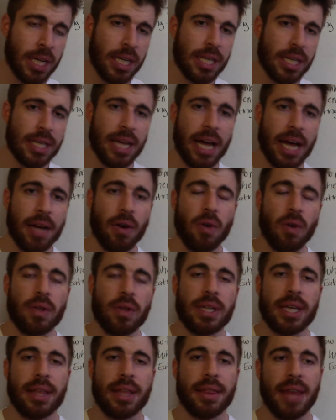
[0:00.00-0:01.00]
Not
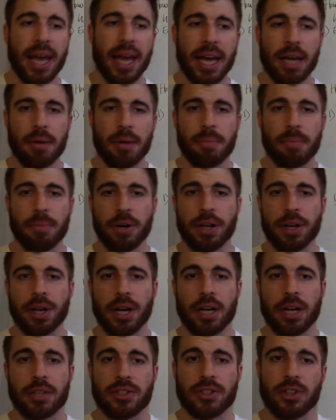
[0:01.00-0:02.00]
only that, but
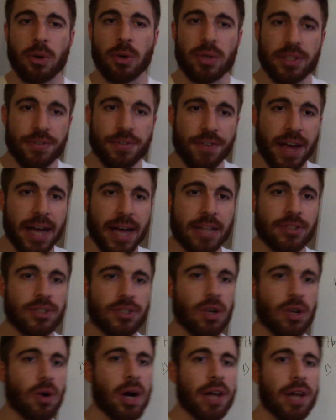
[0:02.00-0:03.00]
uh, so is fat.
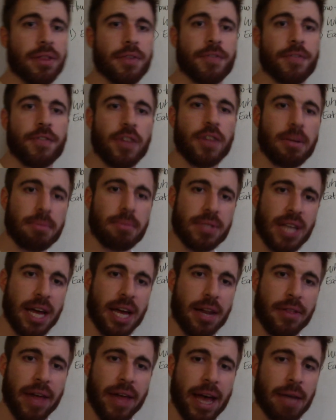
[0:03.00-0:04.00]
So on the flip
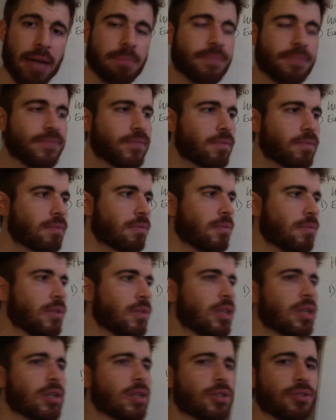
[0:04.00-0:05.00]
side of that,
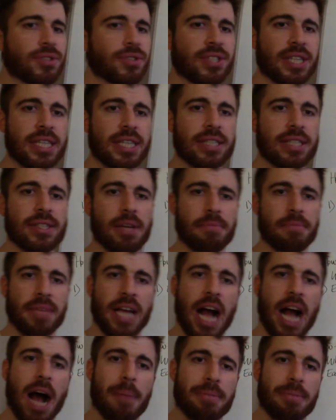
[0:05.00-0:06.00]
you see
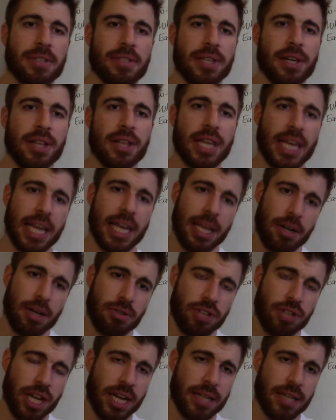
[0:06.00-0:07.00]
something opposite of the
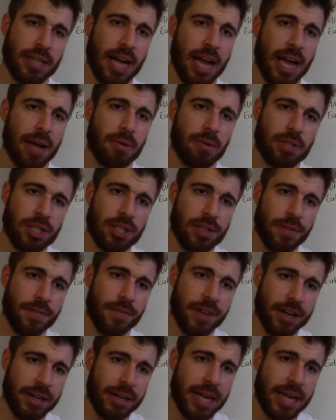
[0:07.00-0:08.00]
ketogenic diet, which is a
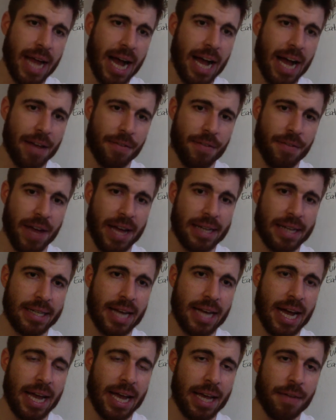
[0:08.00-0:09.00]
very high-fat
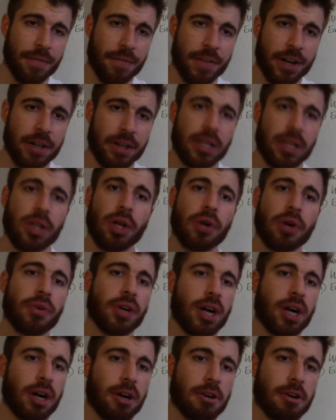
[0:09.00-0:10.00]
diet, very
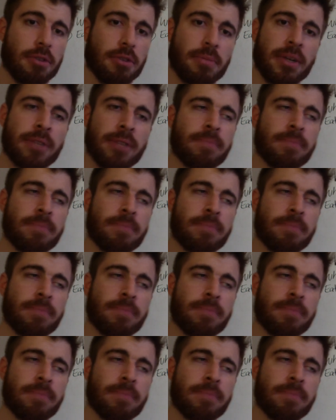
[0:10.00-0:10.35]
low-carb.